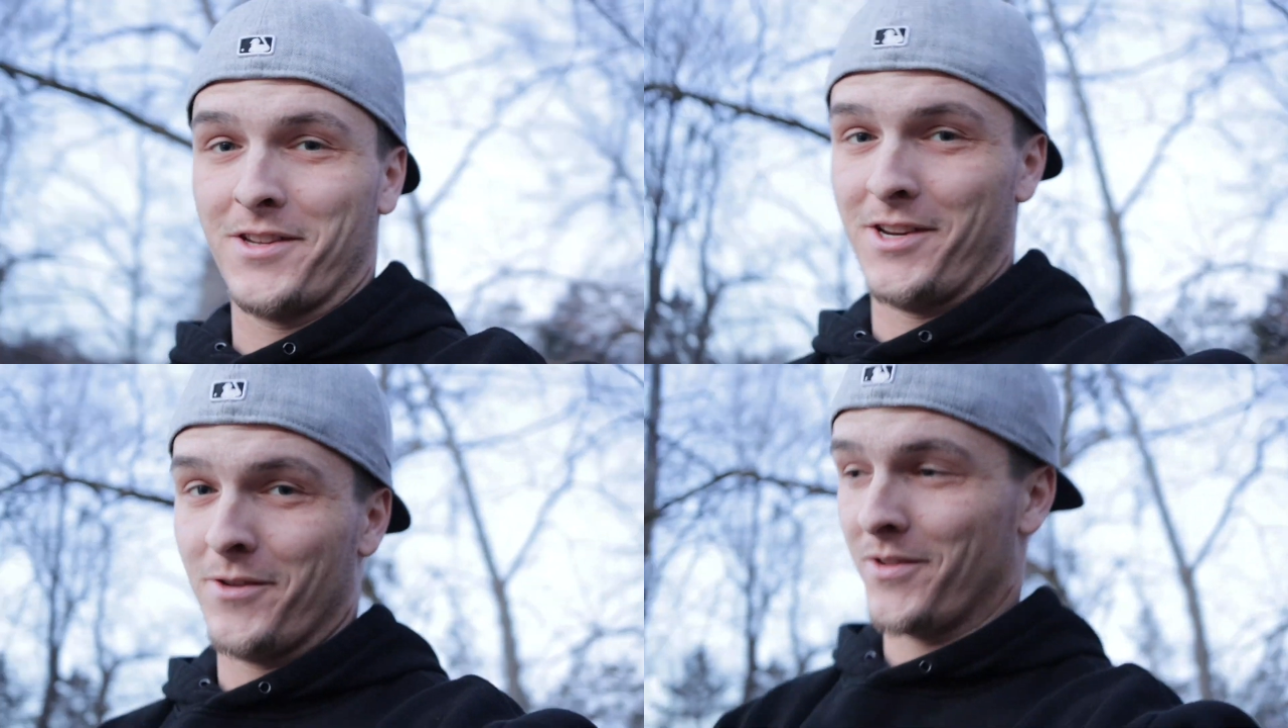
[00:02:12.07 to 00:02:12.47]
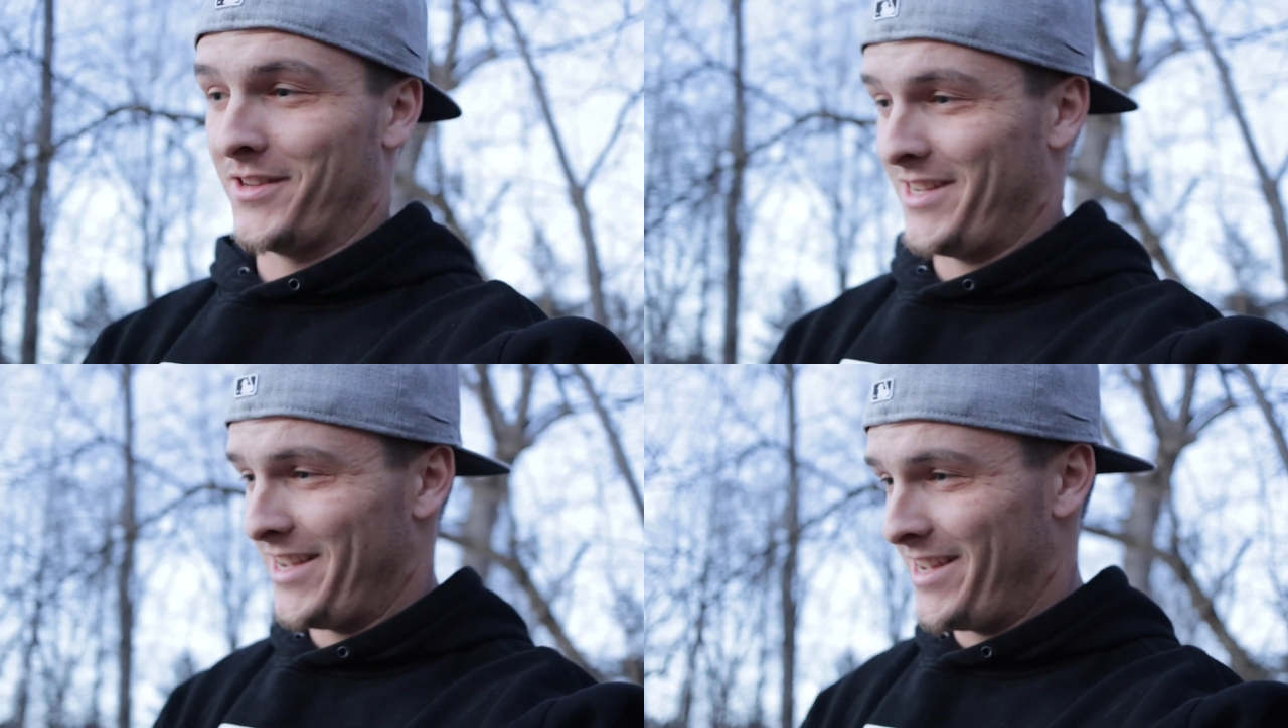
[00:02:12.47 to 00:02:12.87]
so you know what, the
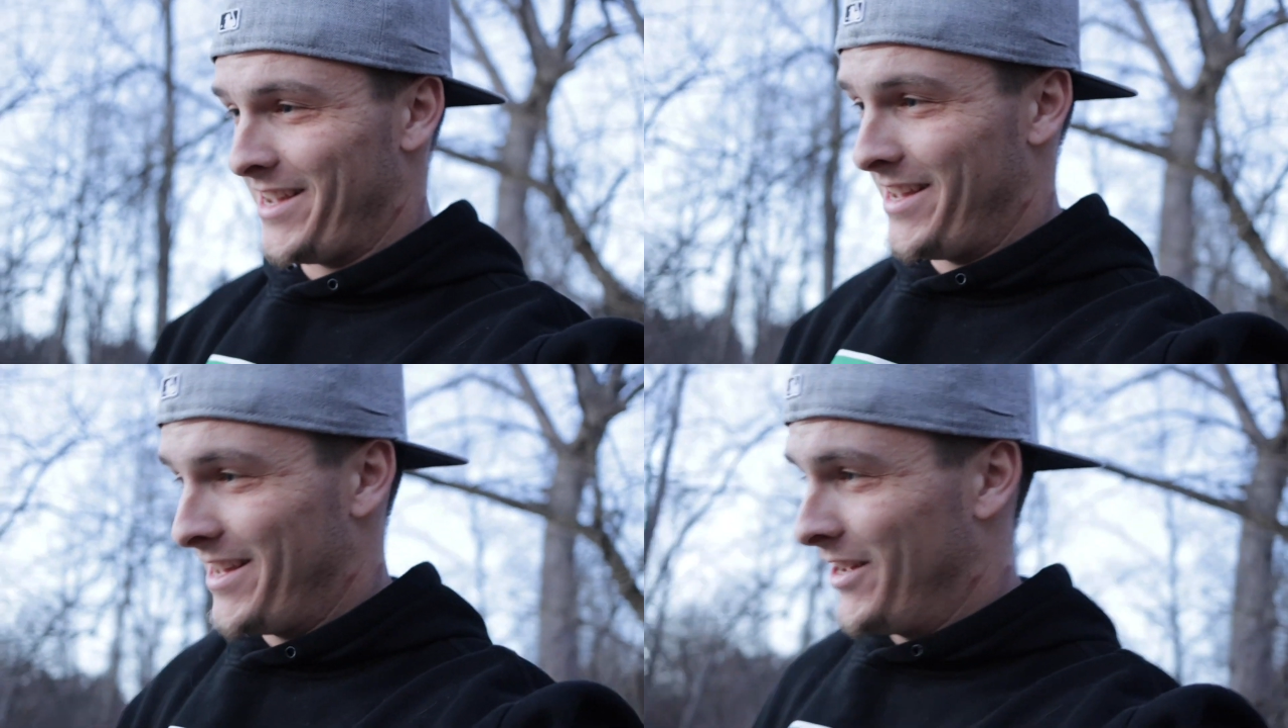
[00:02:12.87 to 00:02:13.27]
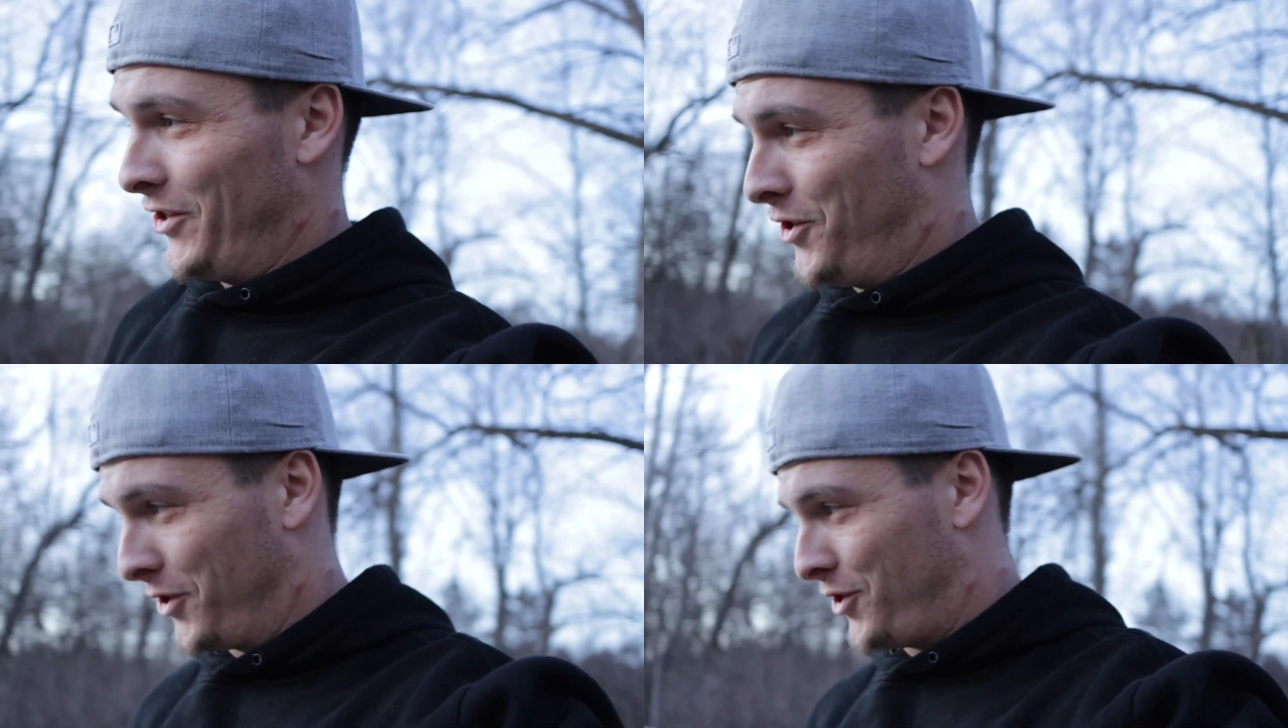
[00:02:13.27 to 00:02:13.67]
Z
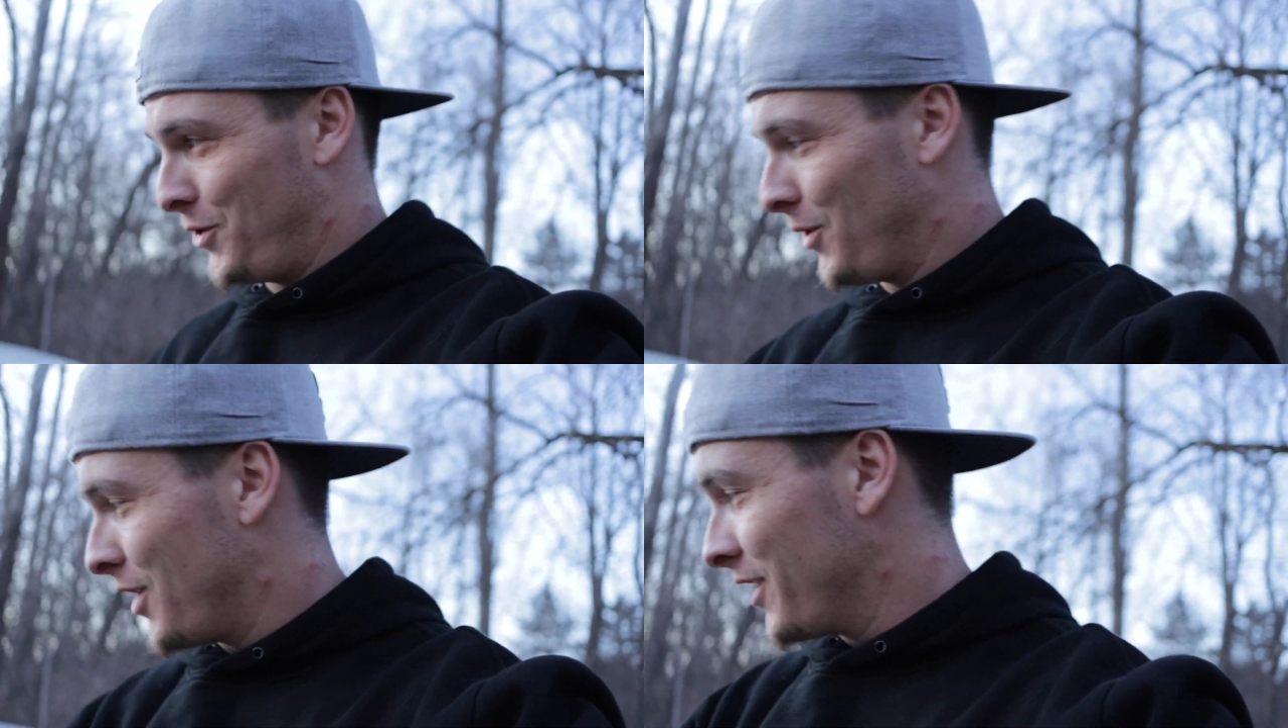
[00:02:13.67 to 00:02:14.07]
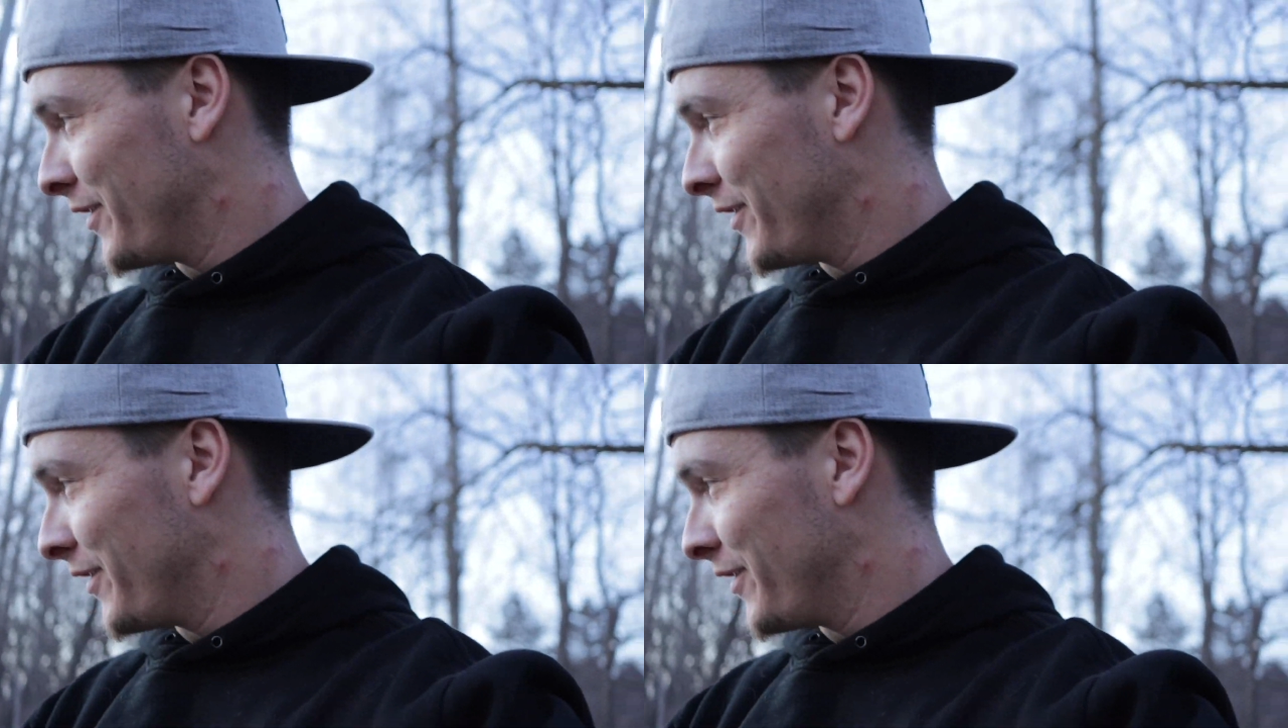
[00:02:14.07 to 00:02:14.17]
took too long to